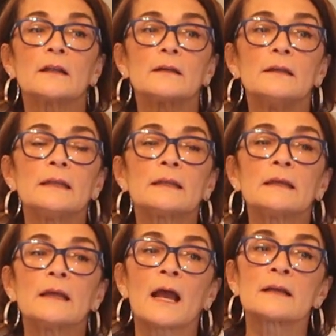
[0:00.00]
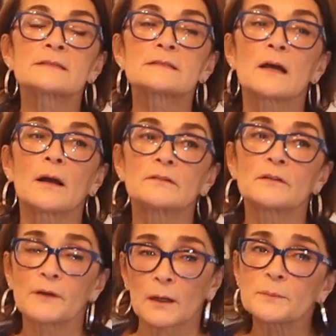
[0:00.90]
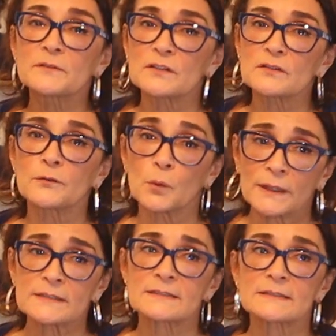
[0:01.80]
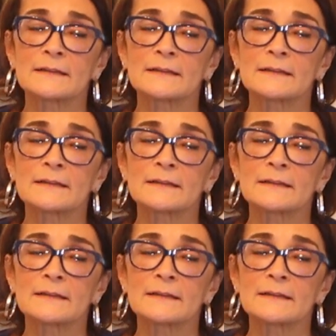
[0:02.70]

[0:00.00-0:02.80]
Nicky has developed his voice.